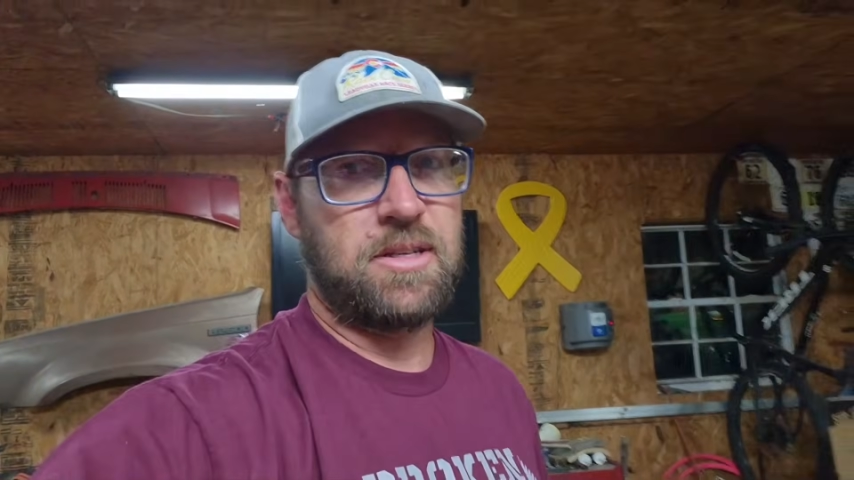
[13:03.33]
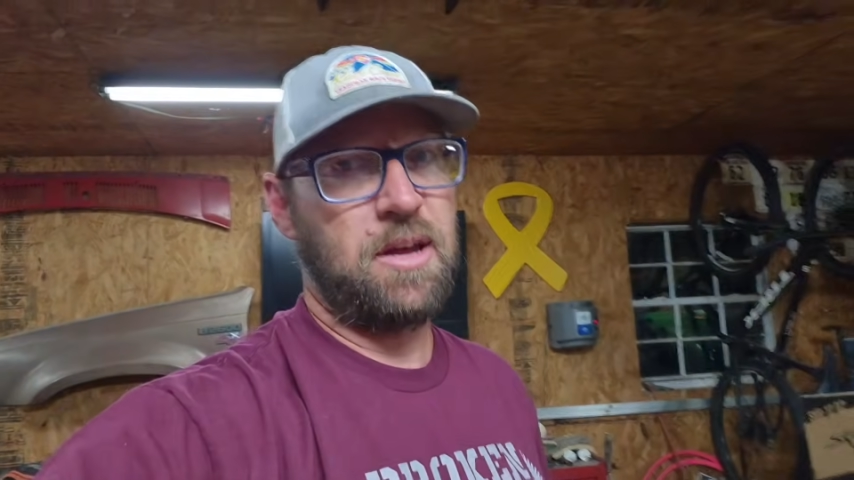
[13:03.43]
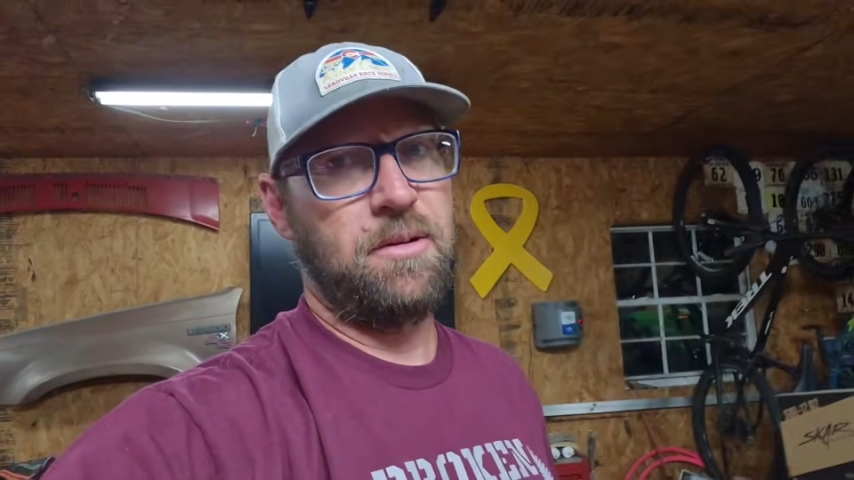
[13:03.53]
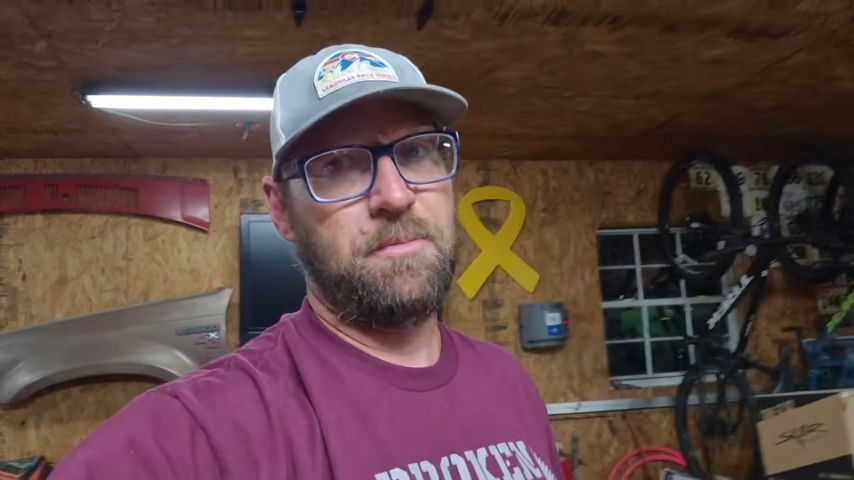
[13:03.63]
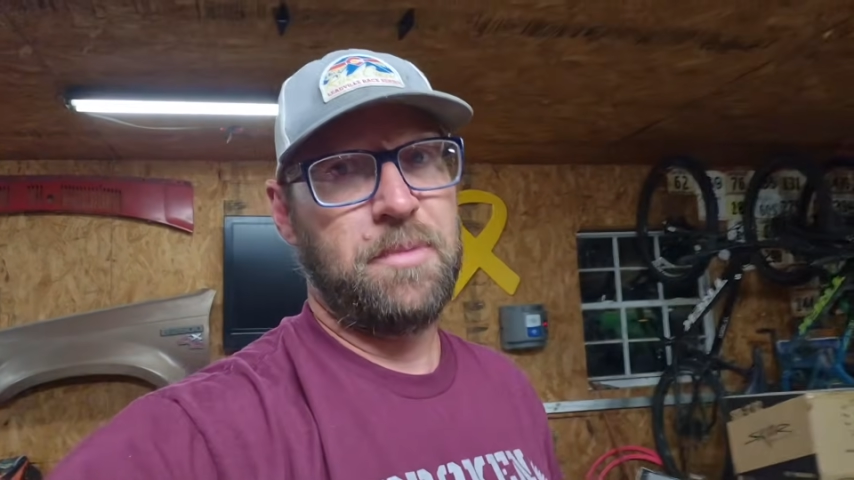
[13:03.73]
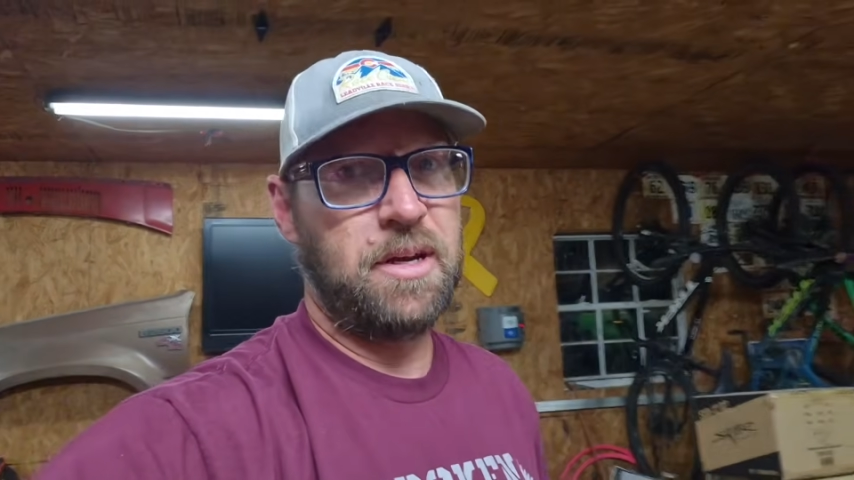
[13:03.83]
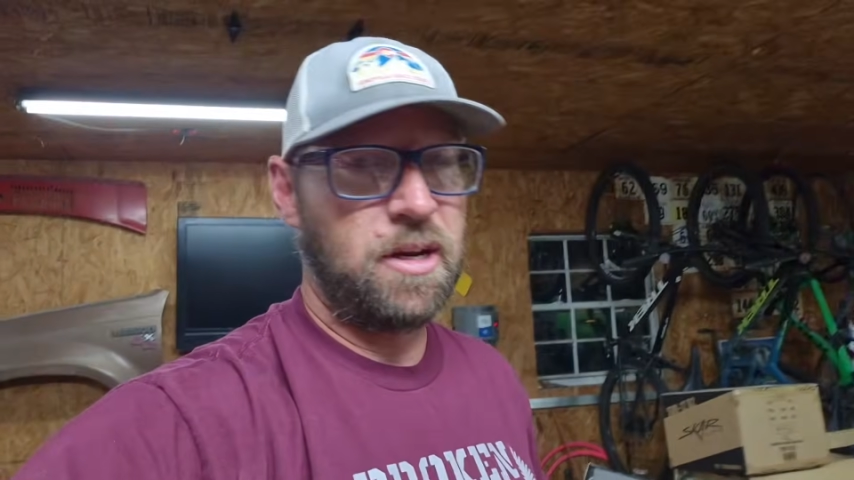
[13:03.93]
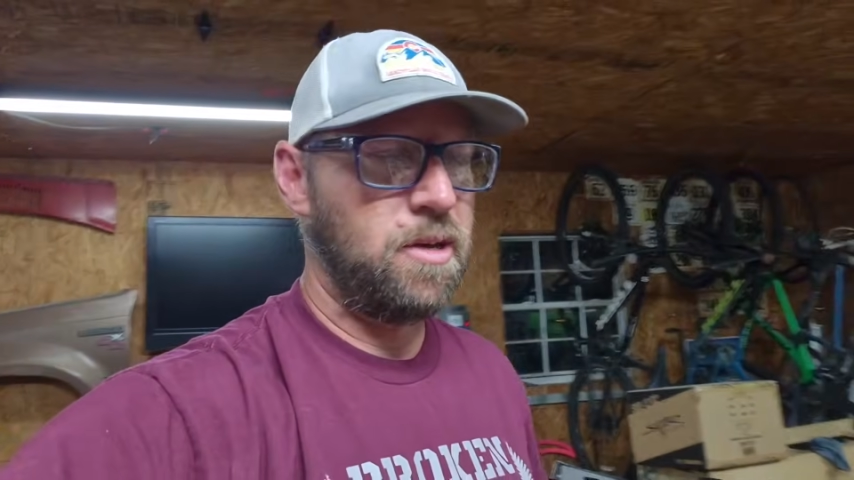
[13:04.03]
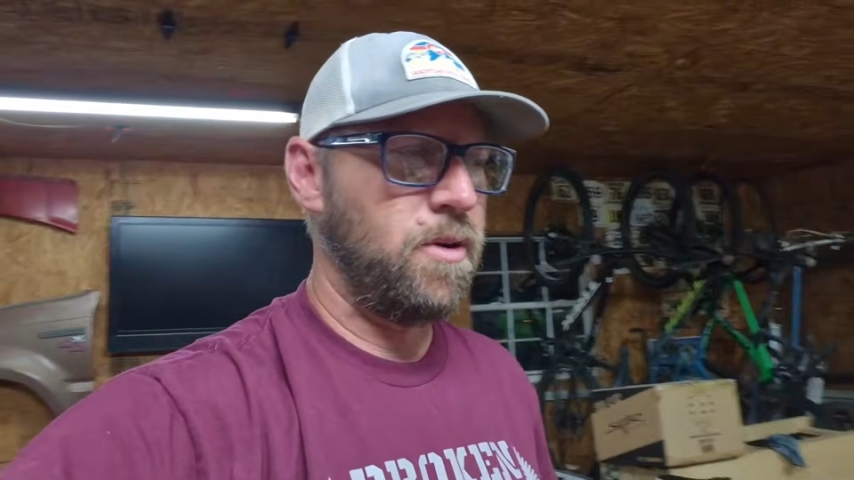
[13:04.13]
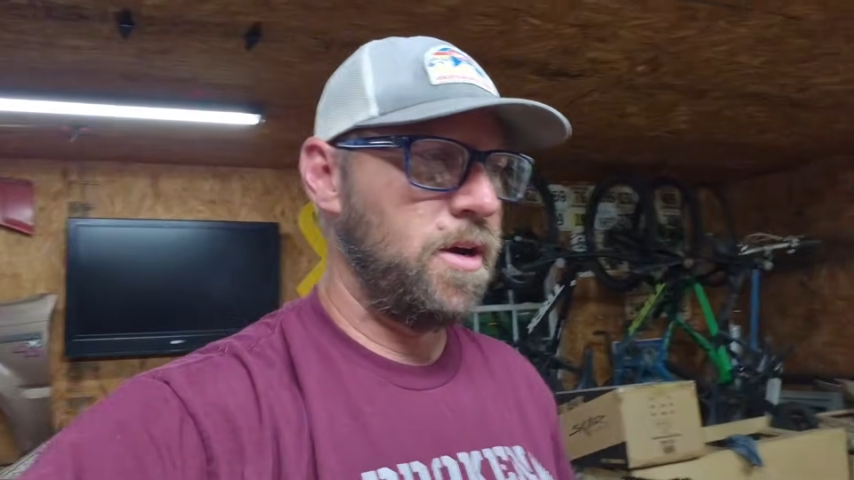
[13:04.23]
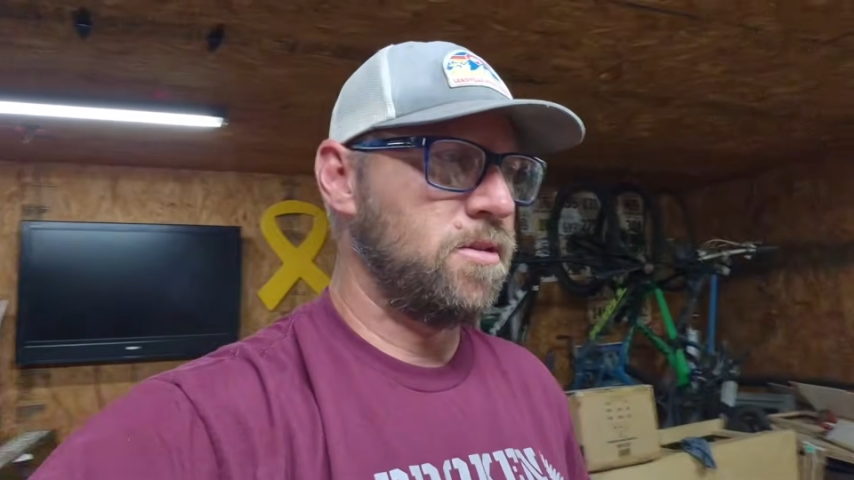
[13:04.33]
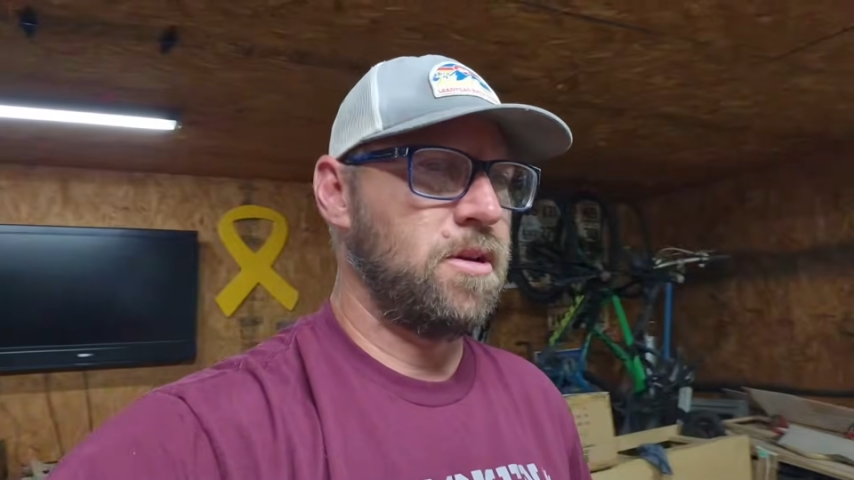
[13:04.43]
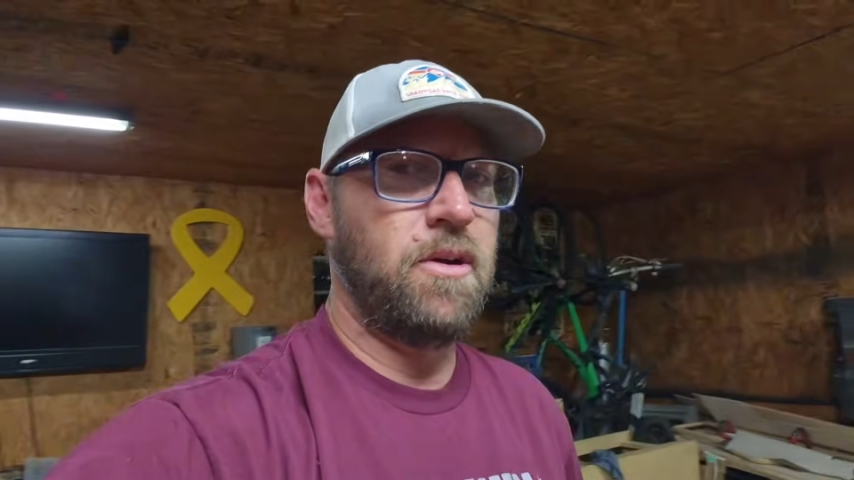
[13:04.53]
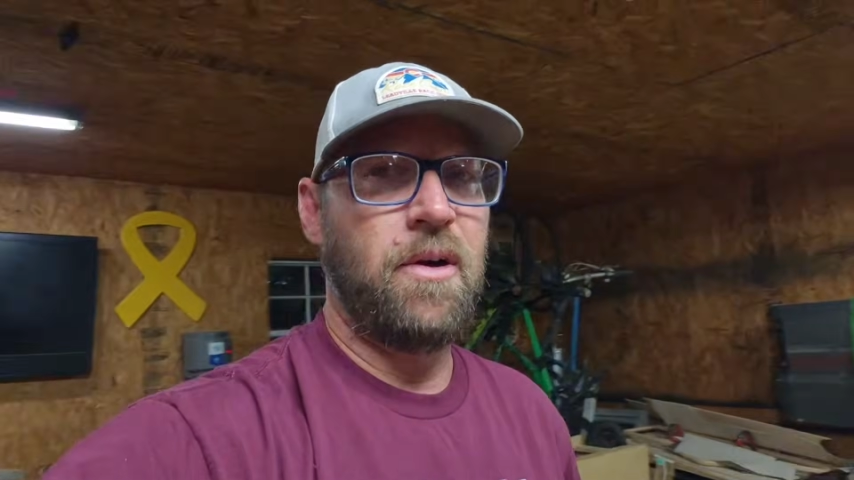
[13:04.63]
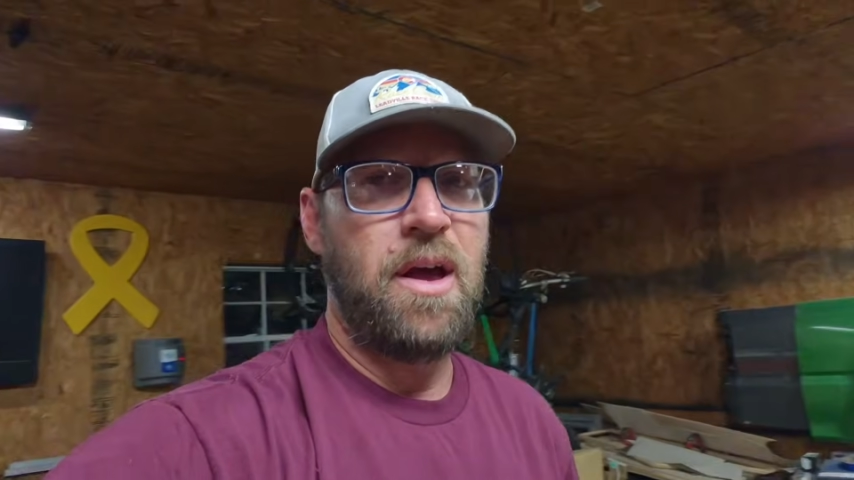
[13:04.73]
sound mean anyway,
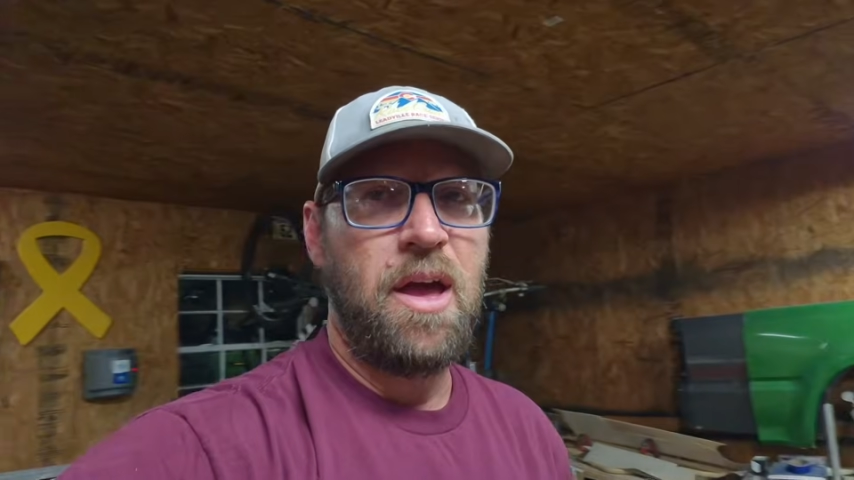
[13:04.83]
so